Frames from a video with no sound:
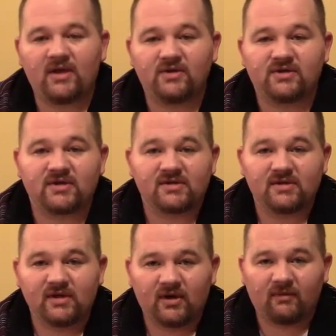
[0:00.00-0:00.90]
you
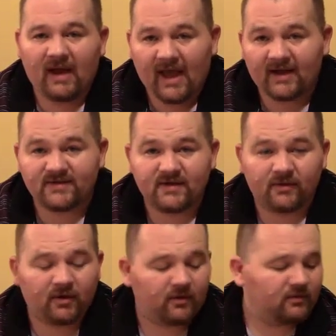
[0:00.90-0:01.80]
just add a
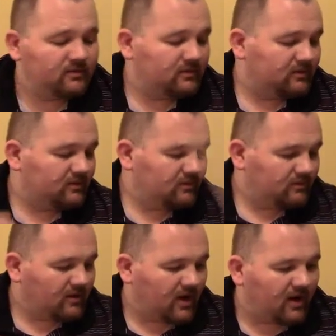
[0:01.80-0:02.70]
0
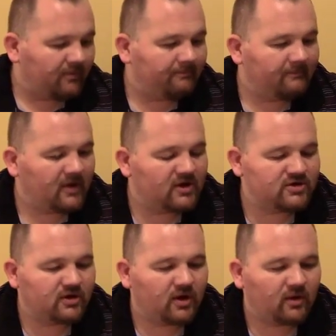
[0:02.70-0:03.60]
as
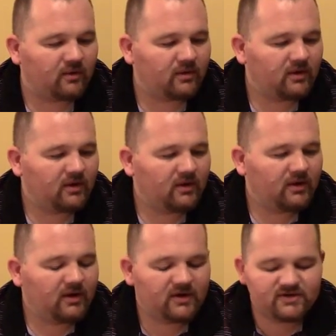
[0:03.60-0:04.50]
you go.
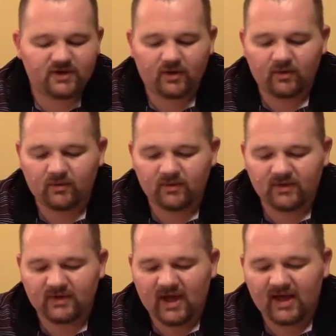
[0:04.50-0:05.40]
So
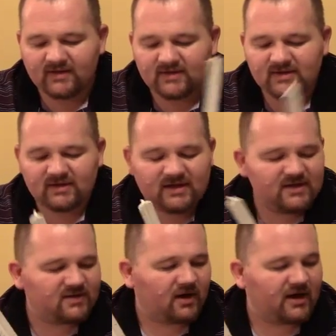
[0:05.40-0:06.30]

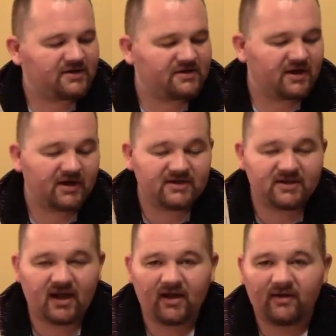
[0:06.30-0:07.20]
these are engineering
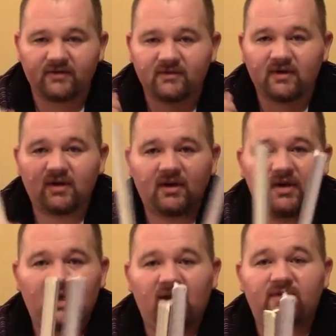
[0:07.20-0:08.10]
scales.
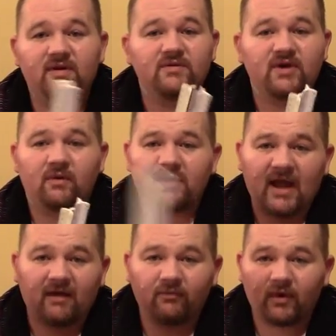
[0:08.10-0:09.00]
If you don't
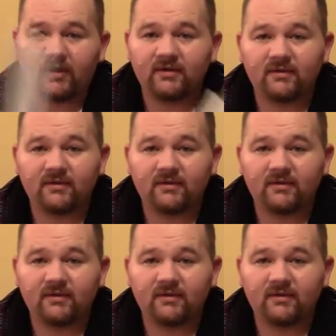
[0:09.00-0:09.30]
have one,